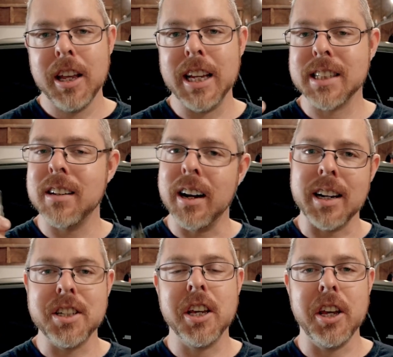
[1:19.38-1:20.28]
It's not
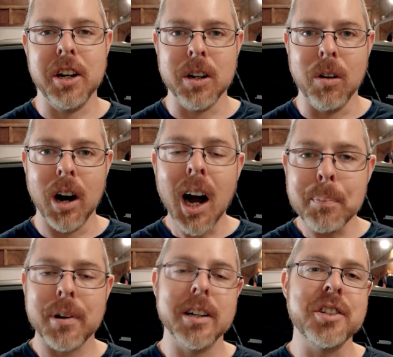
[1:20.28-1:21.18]
going to tell you to go
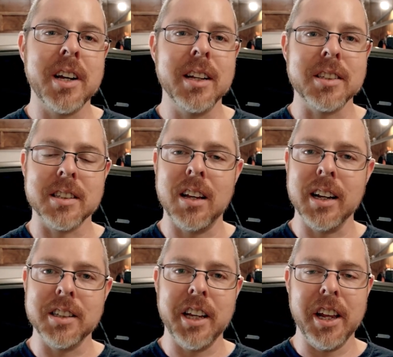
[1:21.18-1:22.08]
up on jets. It's not
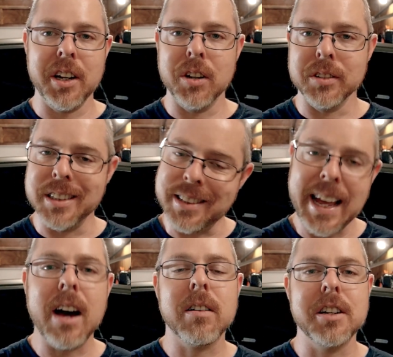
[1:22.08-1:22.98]
going to tell you to go
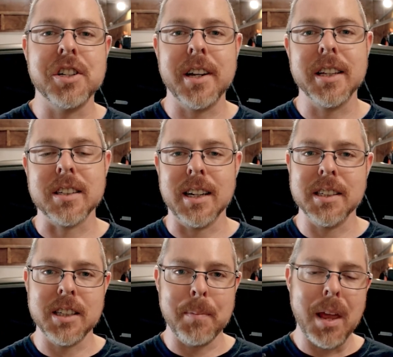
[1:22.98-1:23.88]
down on jets. And I
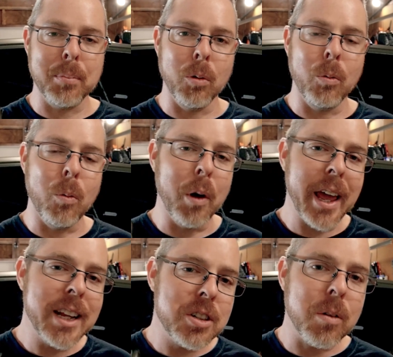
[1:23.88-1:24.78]
see people
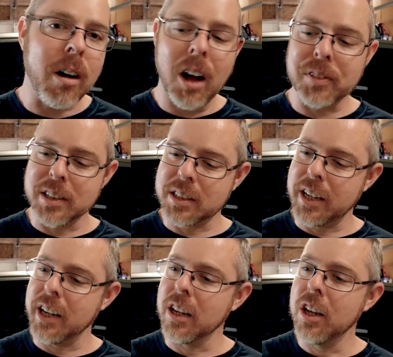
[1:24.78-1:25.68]
way too often
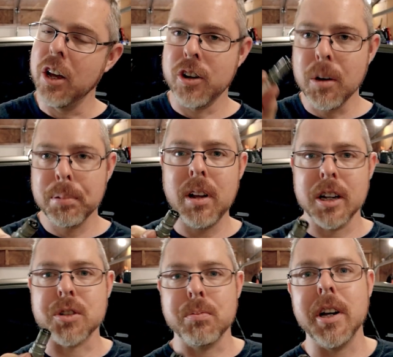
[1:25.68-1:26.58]
saying your plug
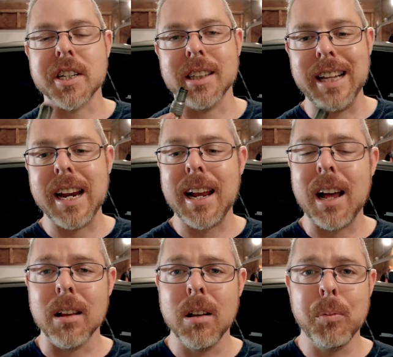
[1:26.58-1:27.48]
is rich, lean it
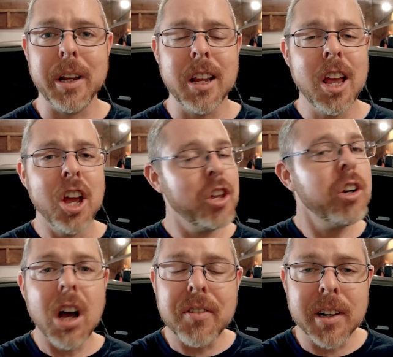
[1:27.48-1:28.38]
out, when you
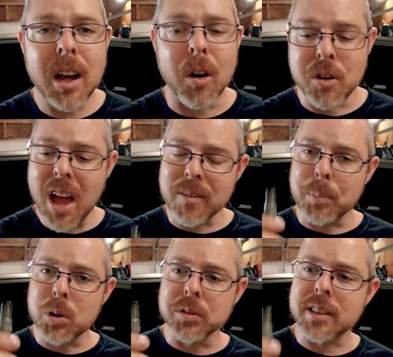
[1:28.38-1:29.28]
don't even know. You haven't
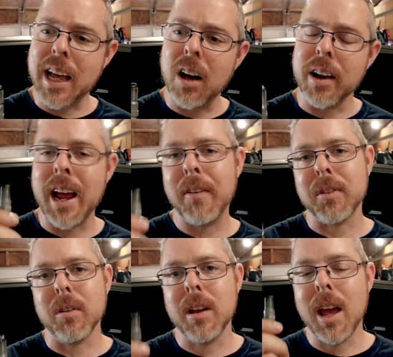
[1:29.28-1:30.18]
pulled this out
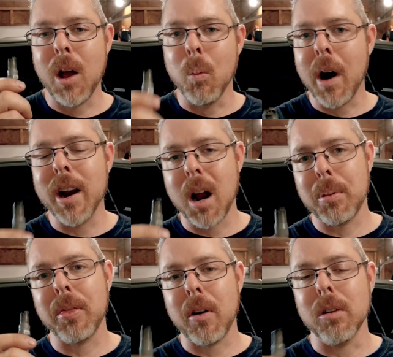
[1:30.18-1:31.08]
after a wide
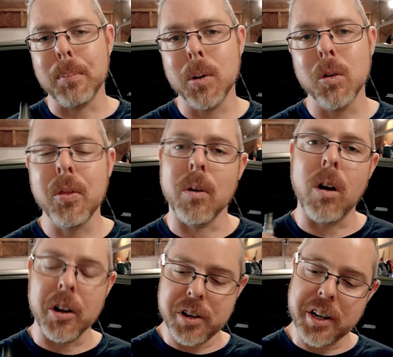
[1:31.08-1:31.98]
open throttle pull through
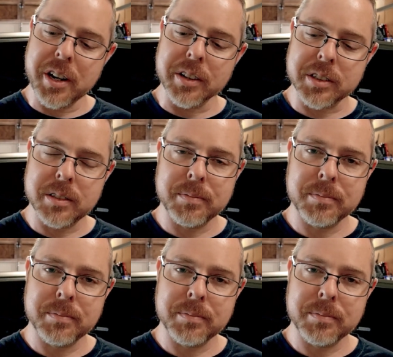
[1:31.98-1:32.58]
all your gears.